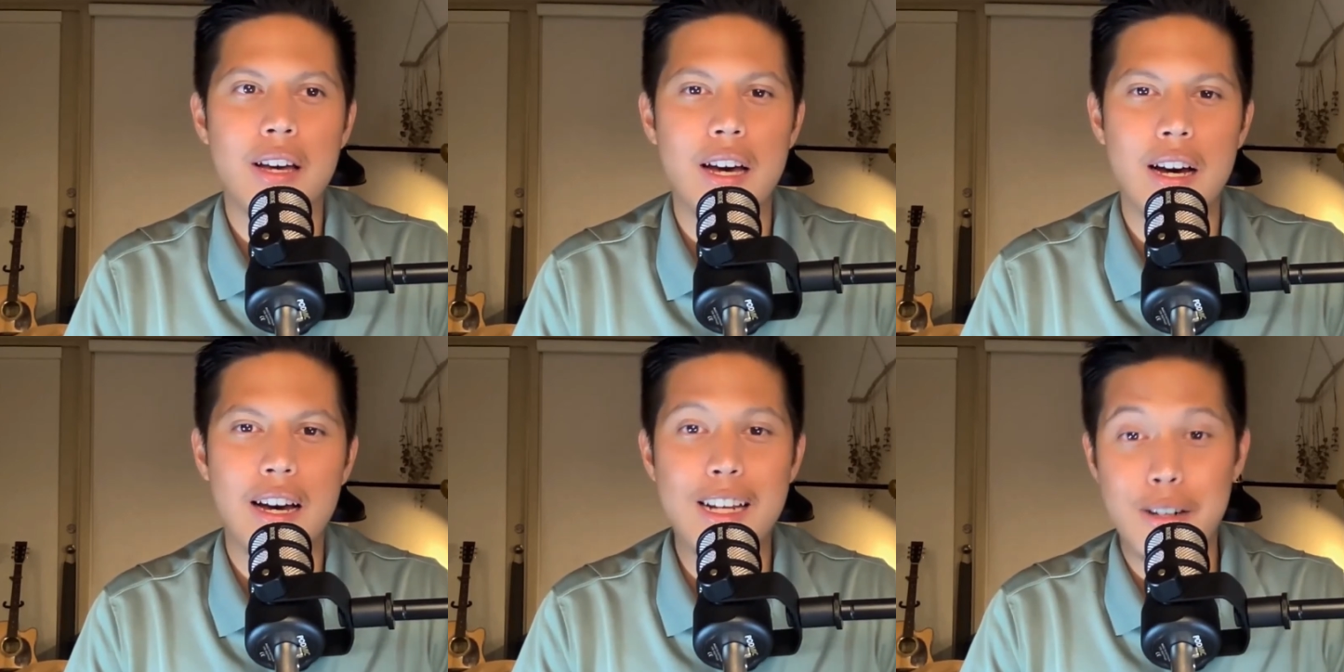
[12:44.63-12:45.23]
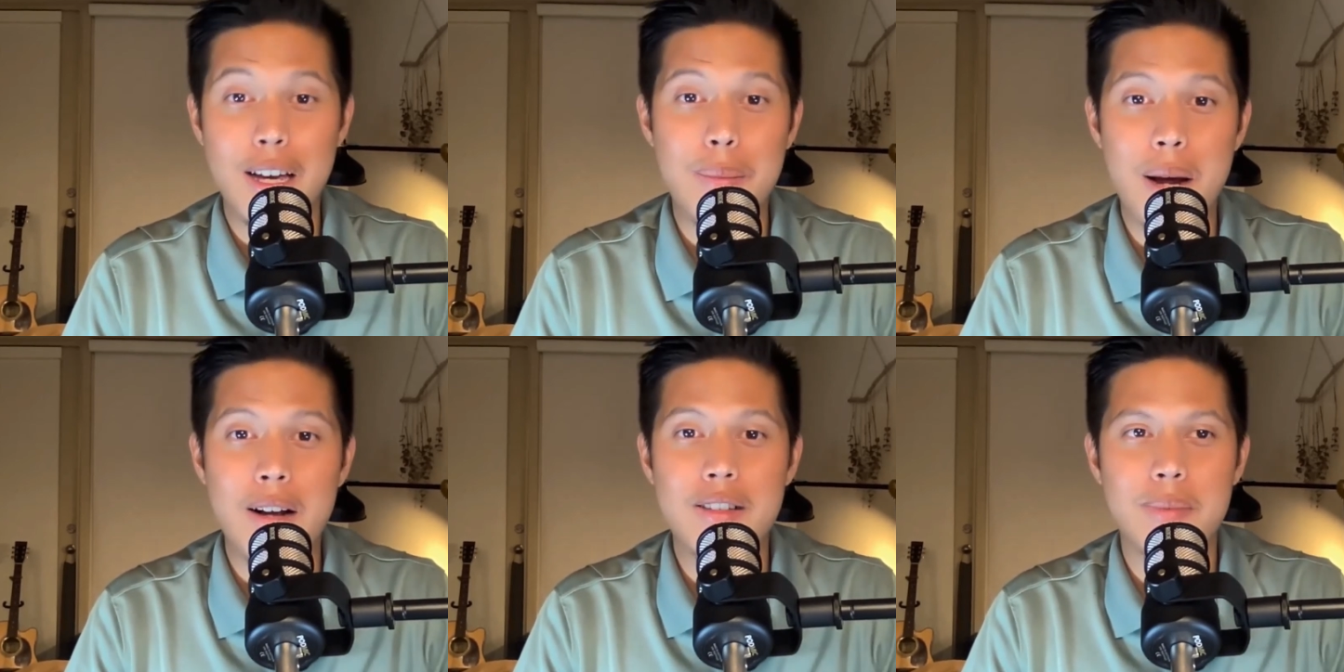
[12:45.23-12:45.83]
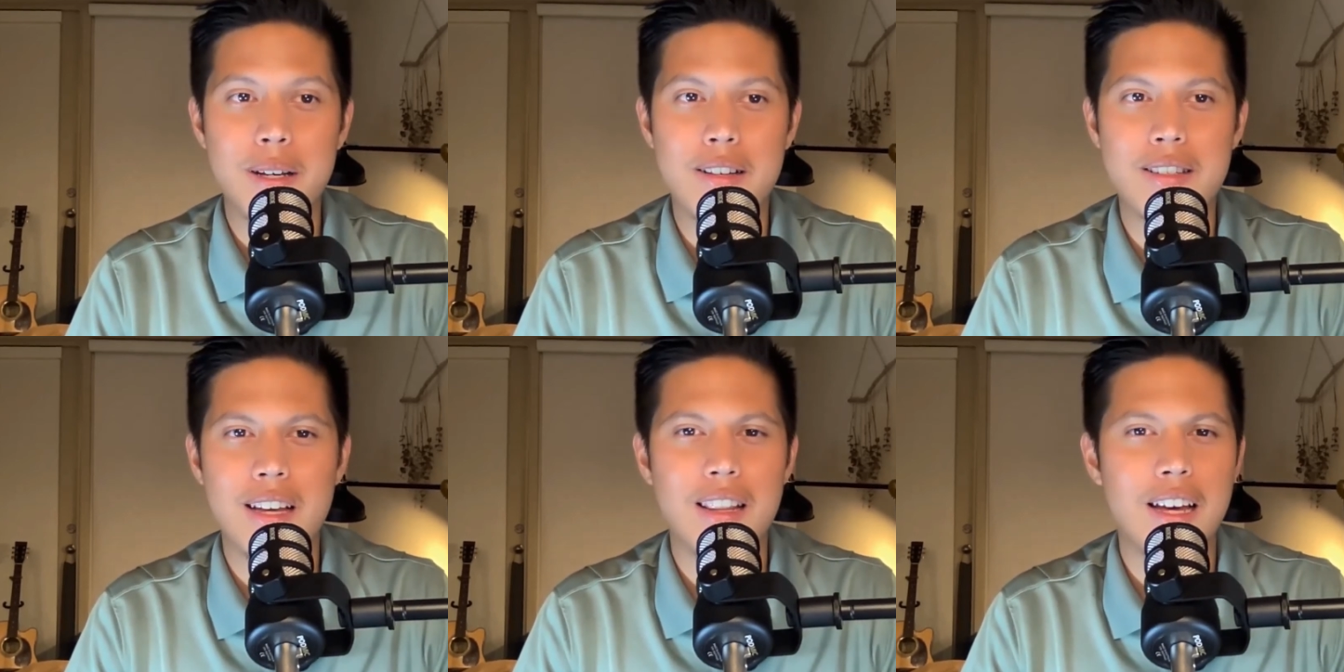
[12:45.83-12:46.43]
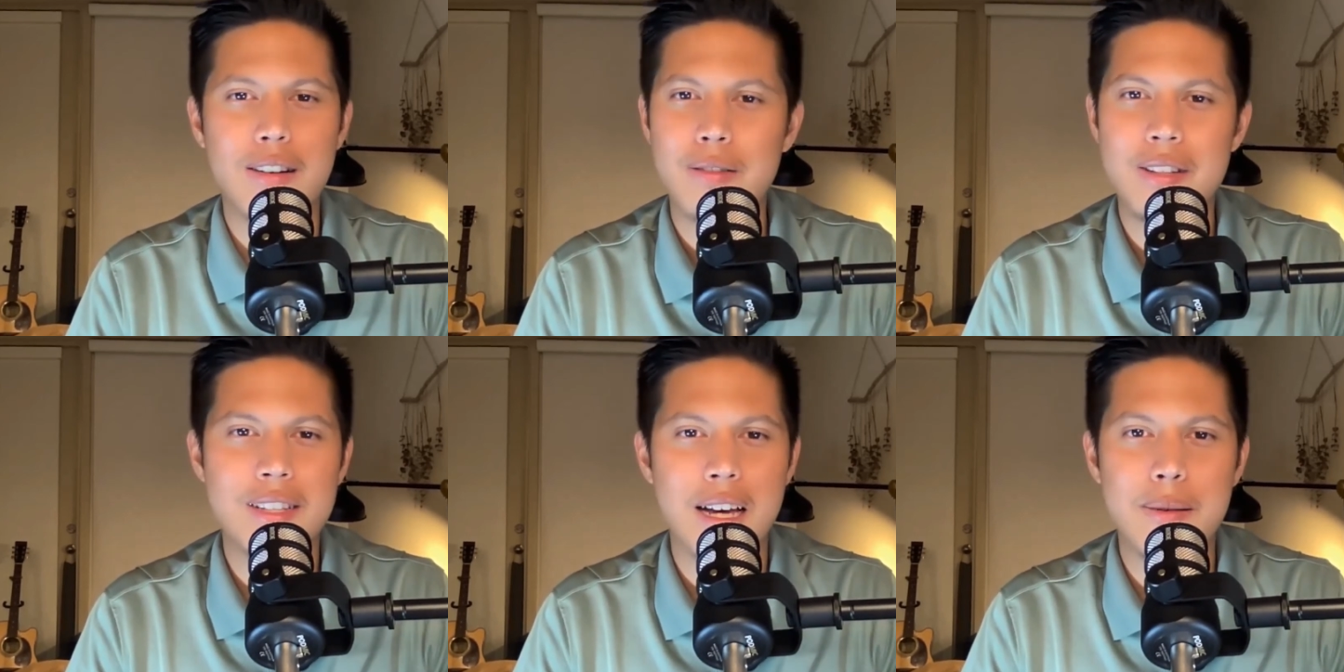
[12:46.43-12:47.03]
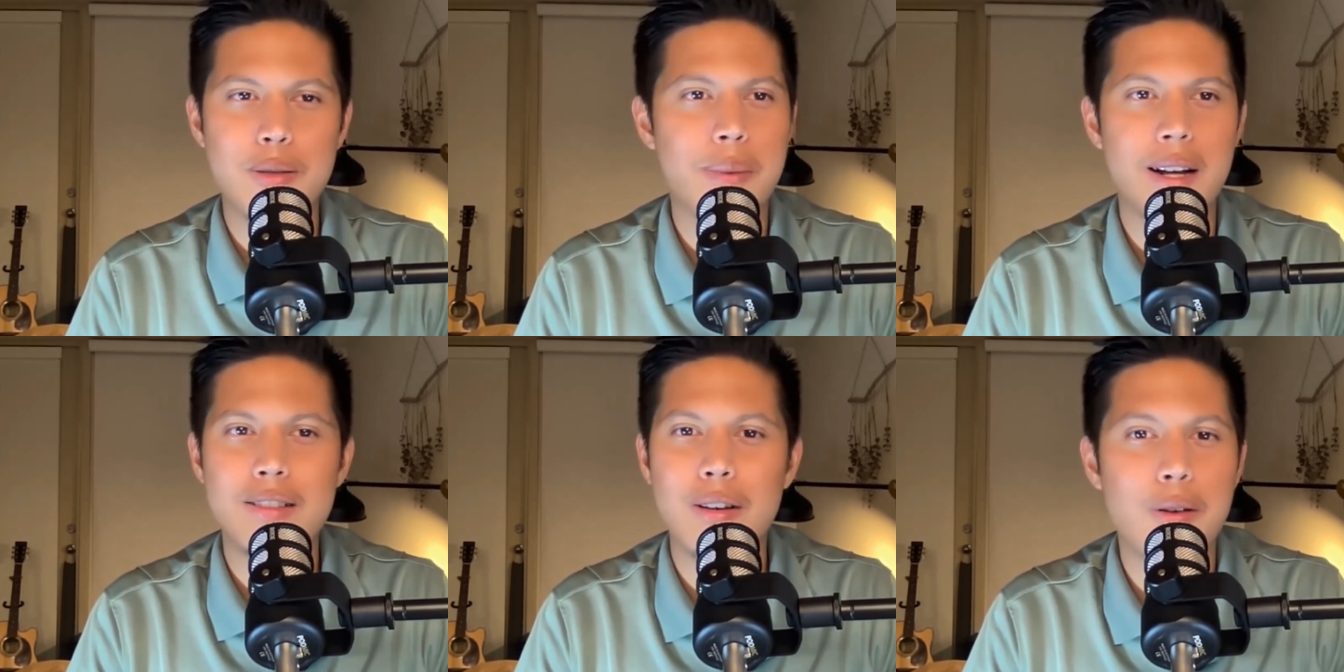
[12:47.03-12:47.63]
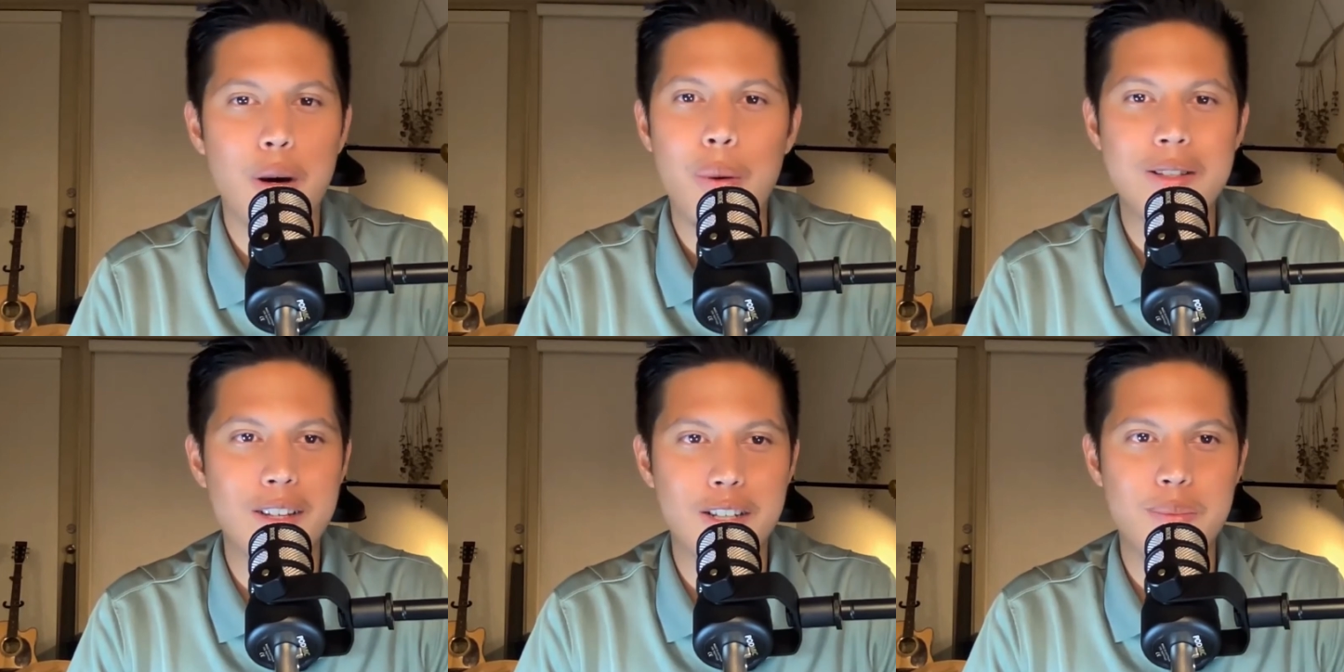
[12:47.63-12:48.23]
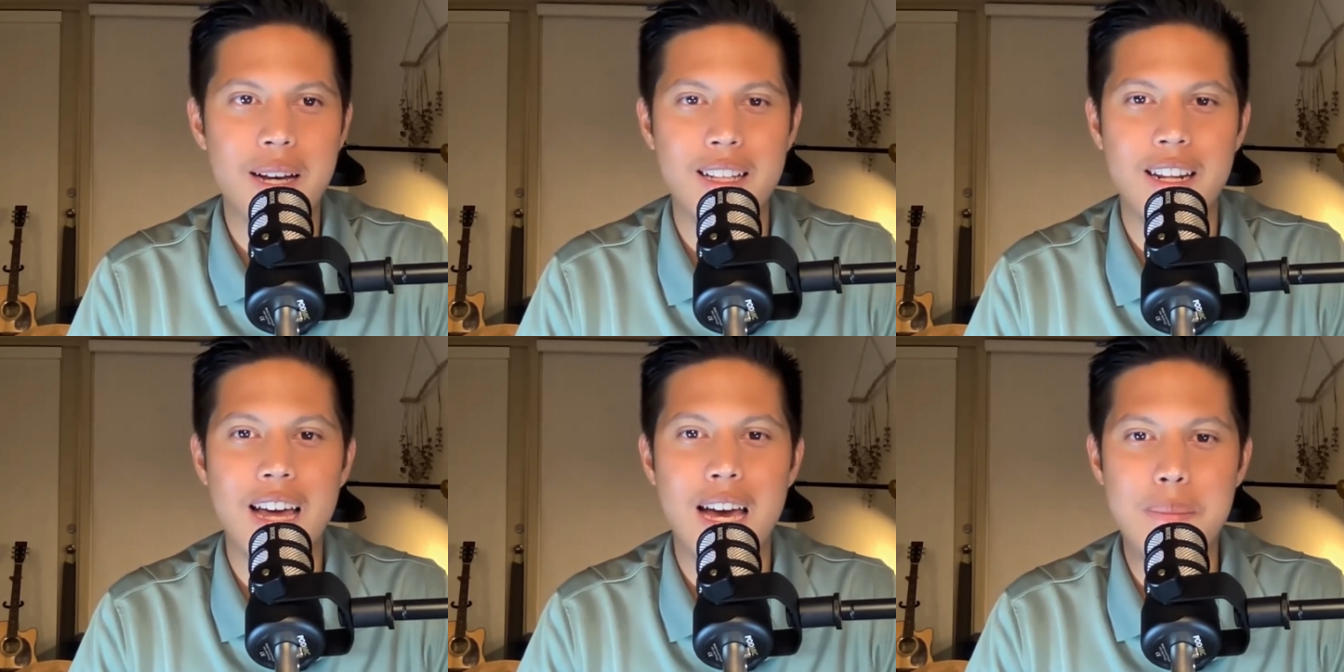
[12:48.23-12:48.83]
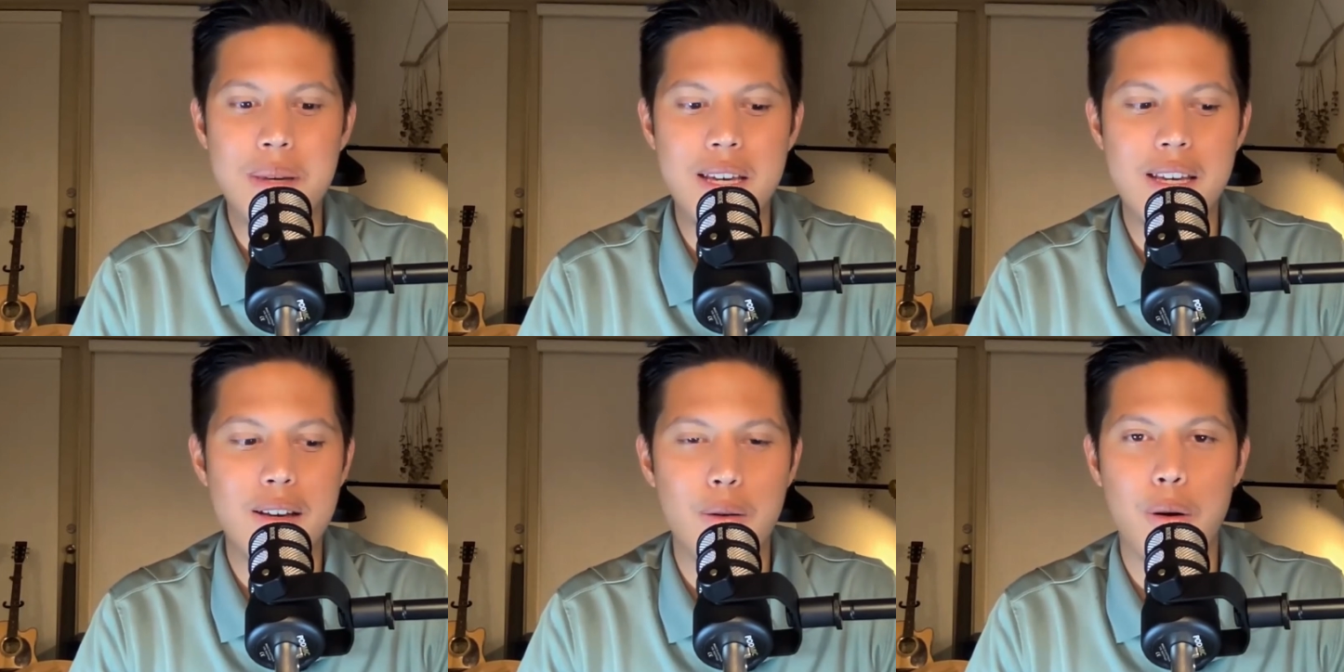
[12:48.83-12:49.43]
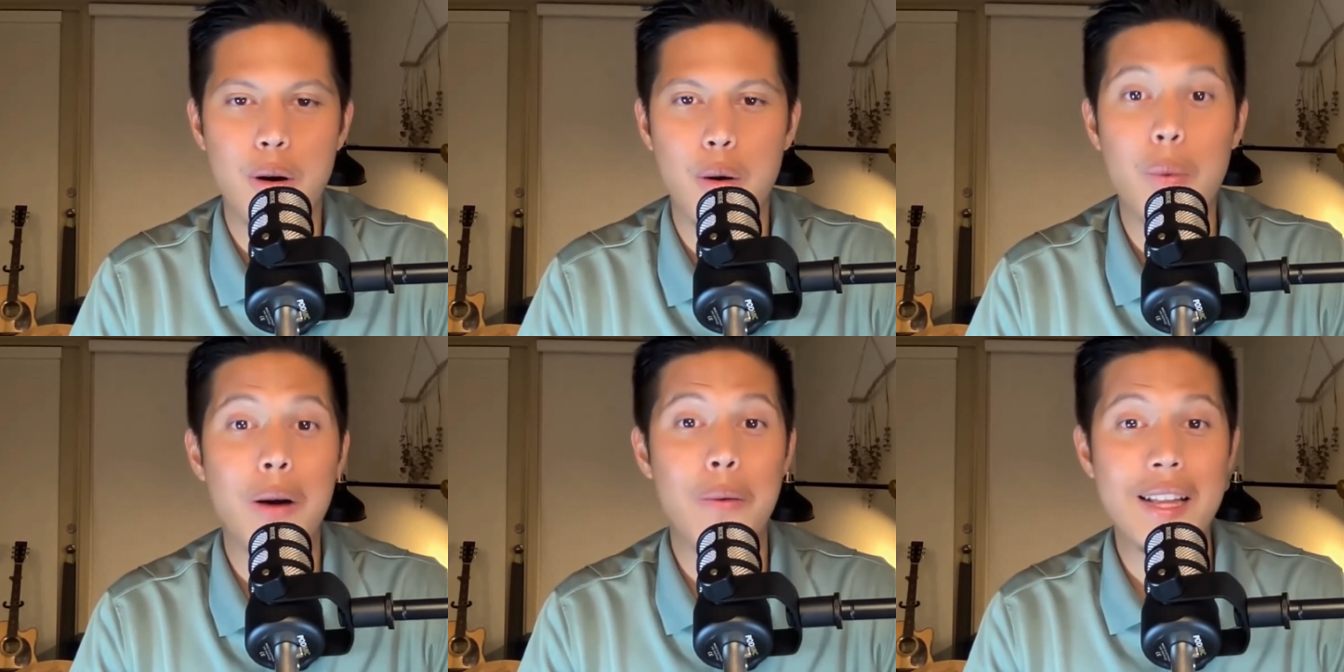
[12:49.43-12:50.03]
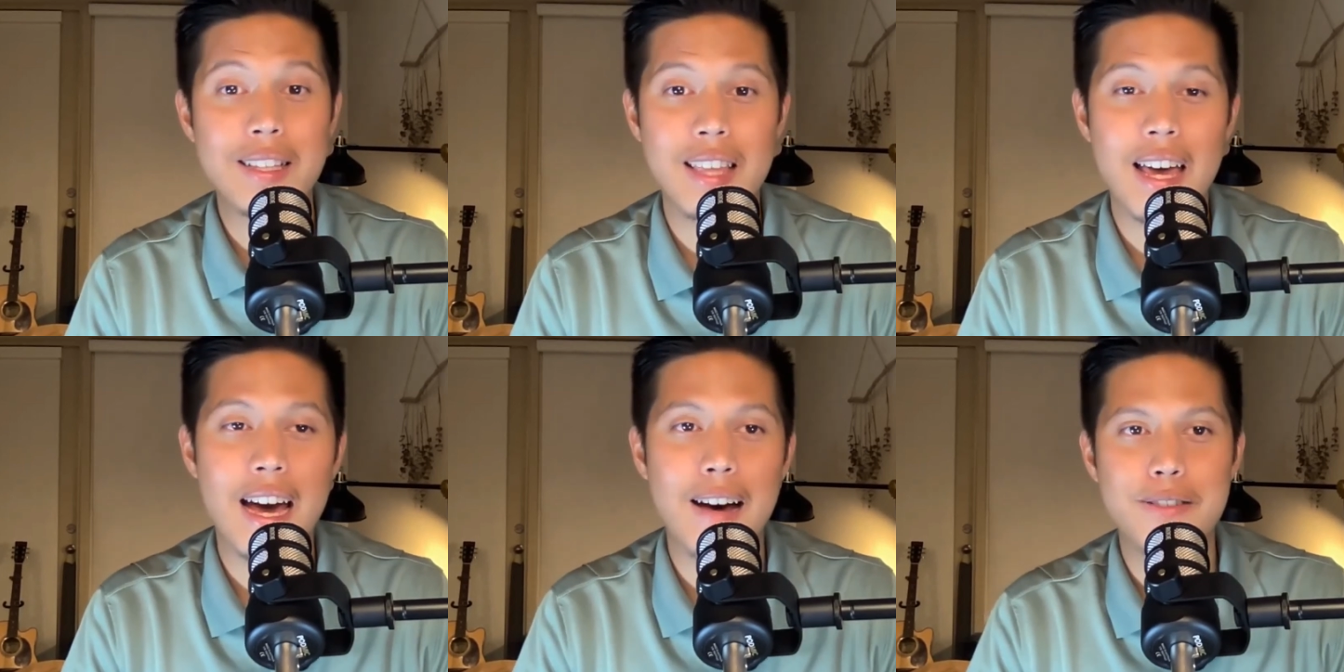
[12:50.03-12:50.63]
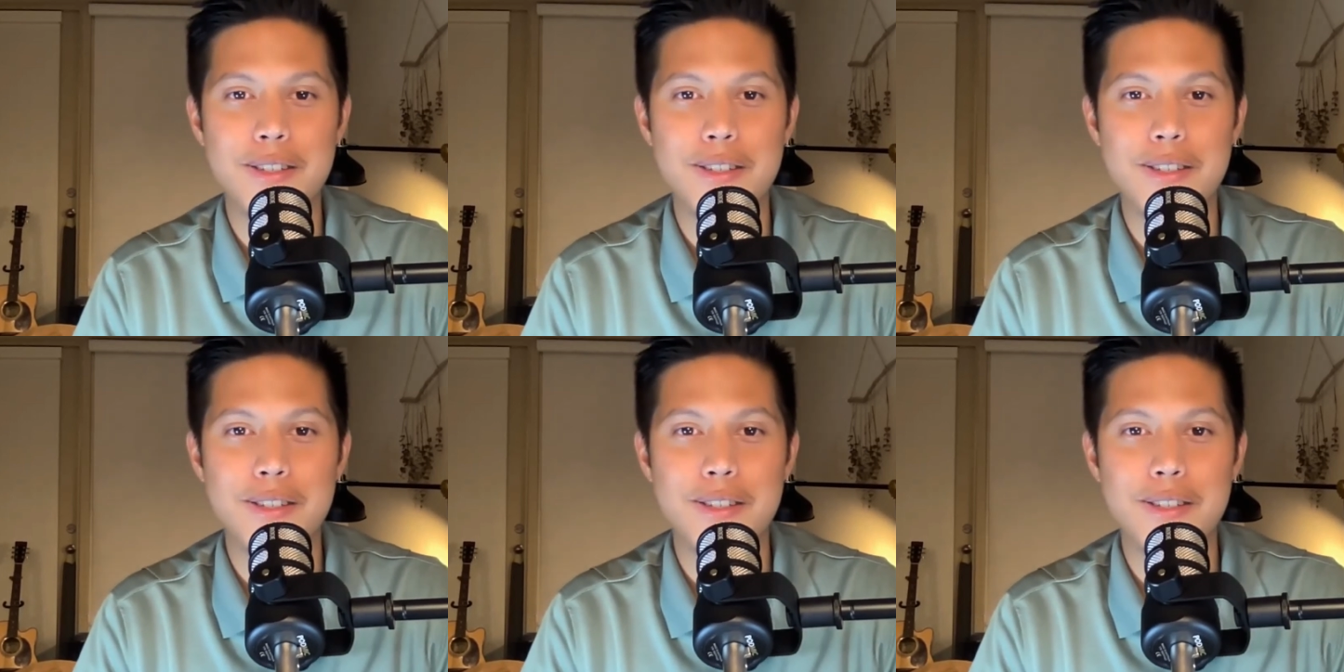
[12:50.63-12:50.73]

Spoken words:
educate parents, because a lot of the times parents don't know what to expect in an IEP or what rights they have.